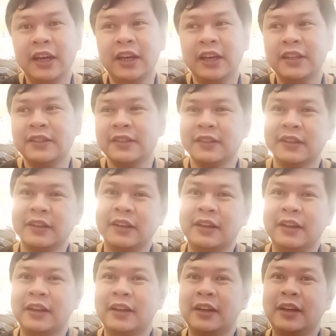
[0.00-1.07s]
It's
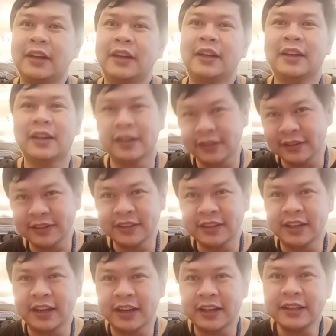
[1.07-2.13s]

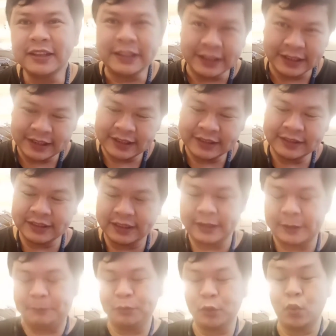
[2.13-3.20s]
Carinderia,
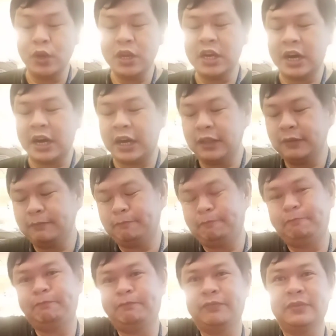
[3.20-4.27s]
and we got
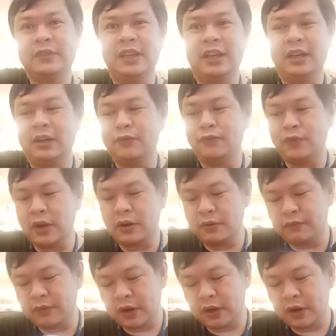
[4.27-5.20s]
a very,